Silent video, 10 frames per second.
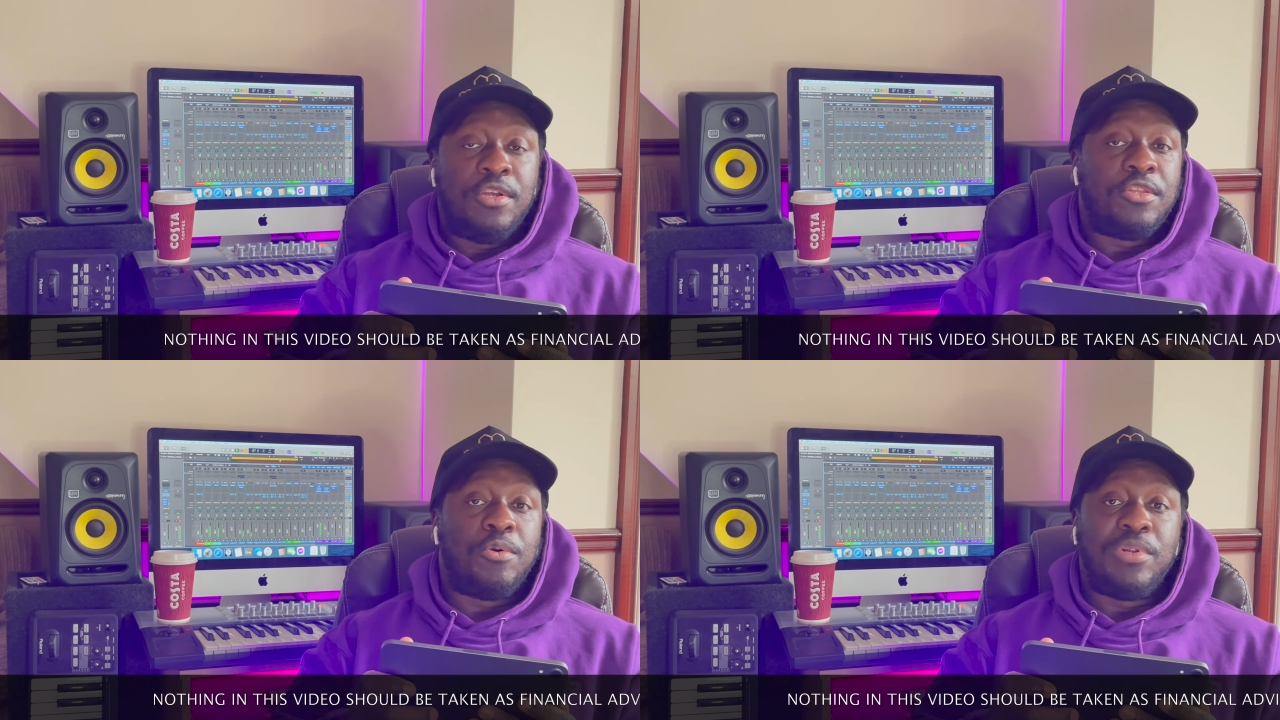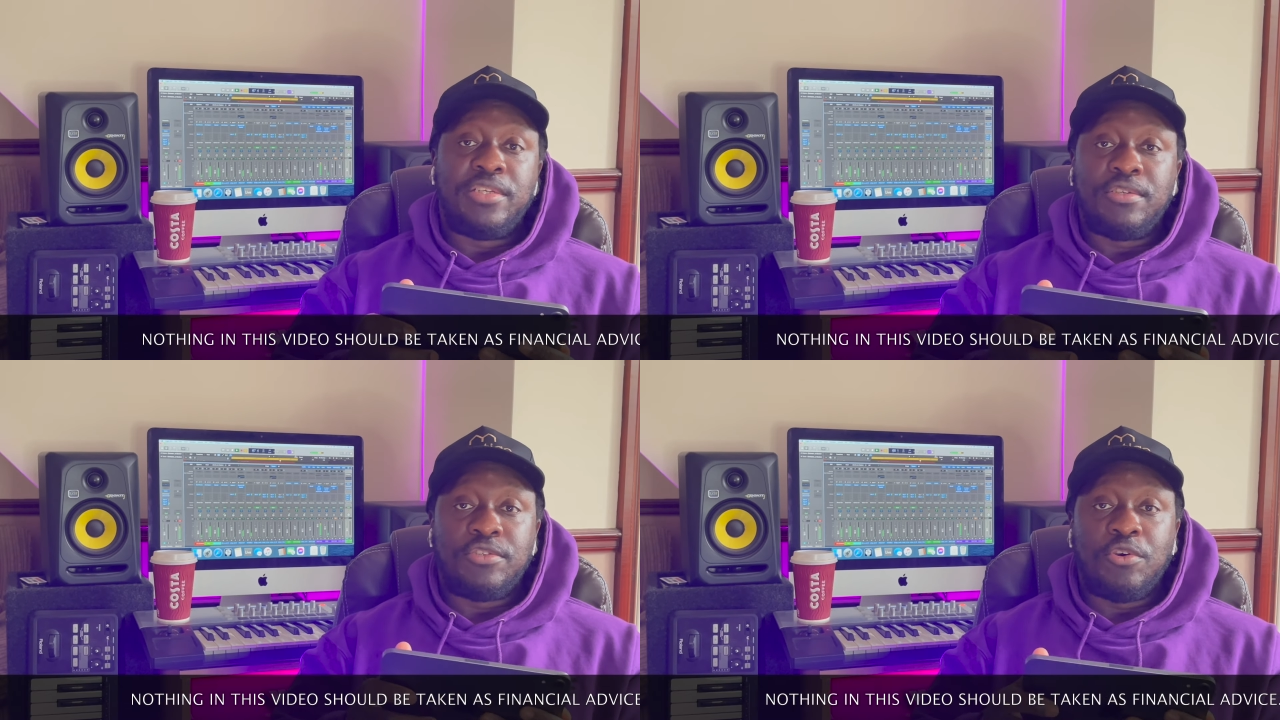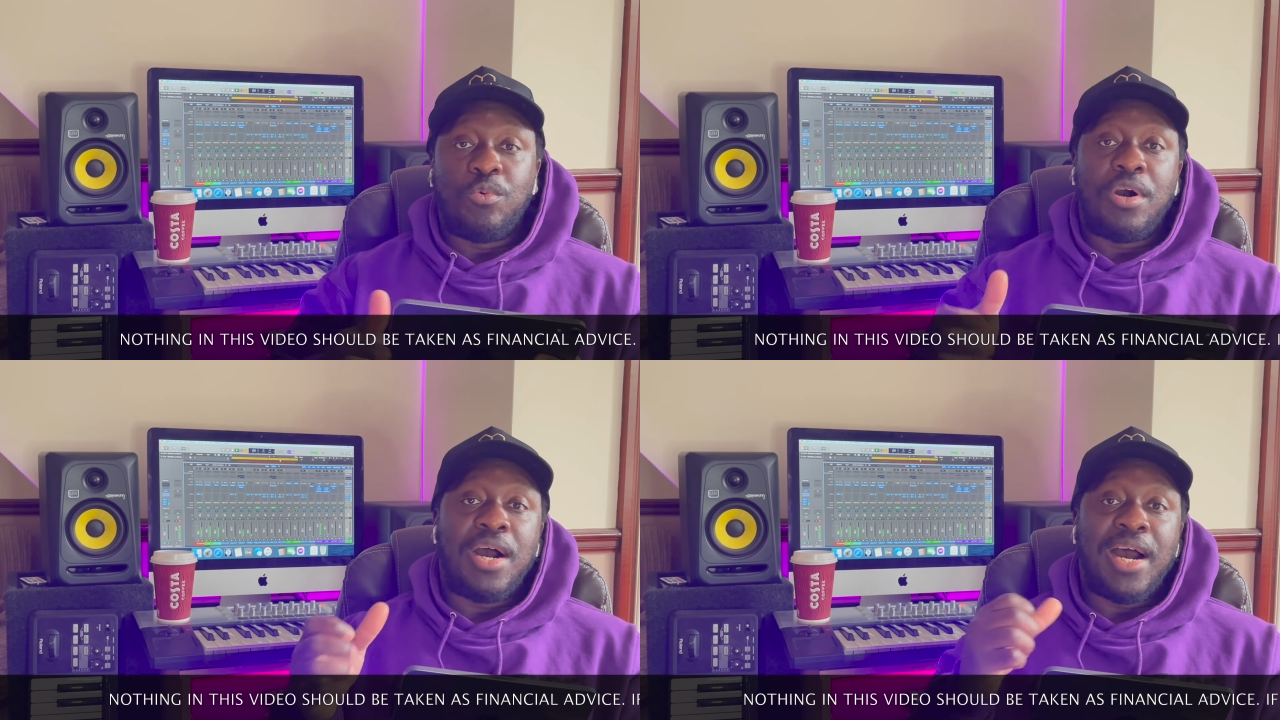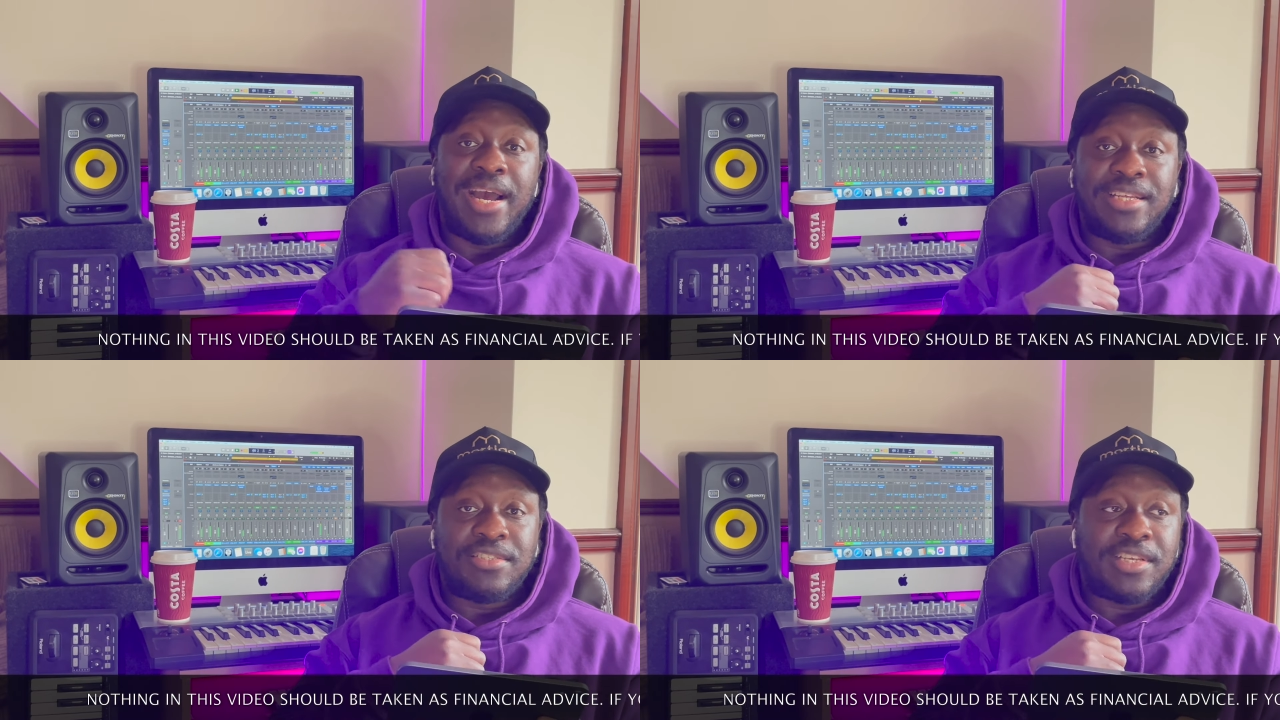Don't listen to what
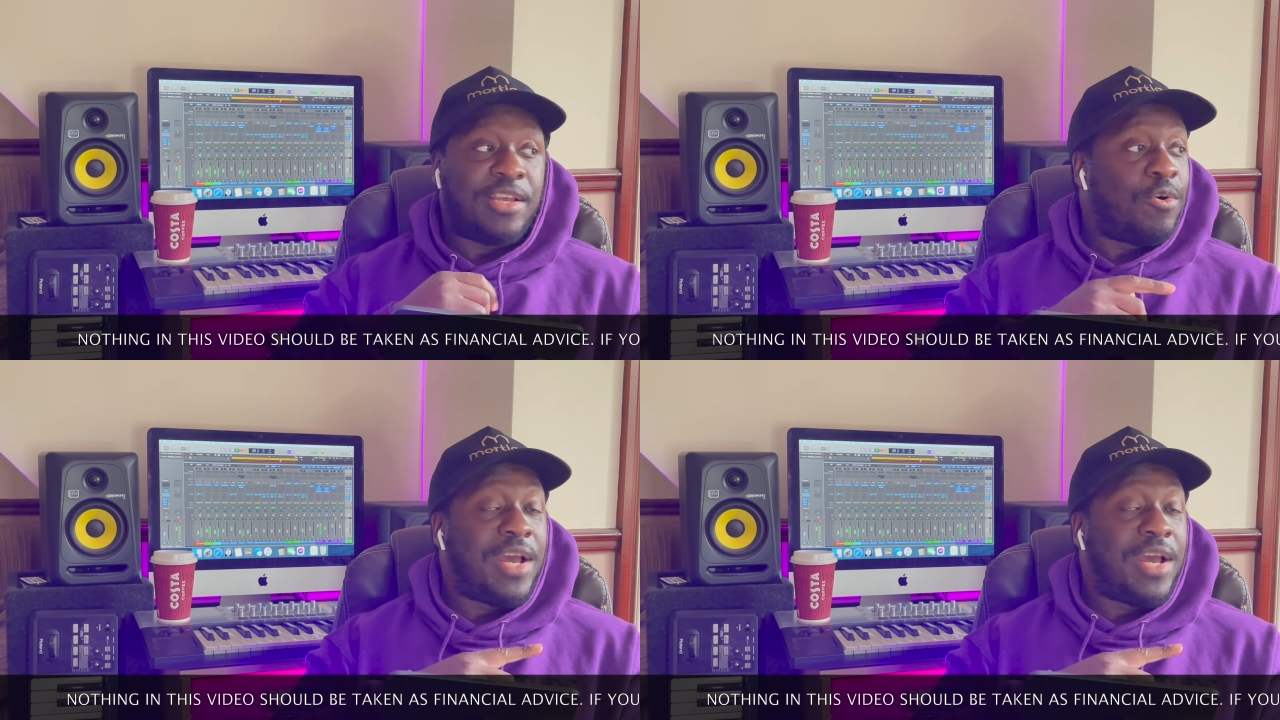I say or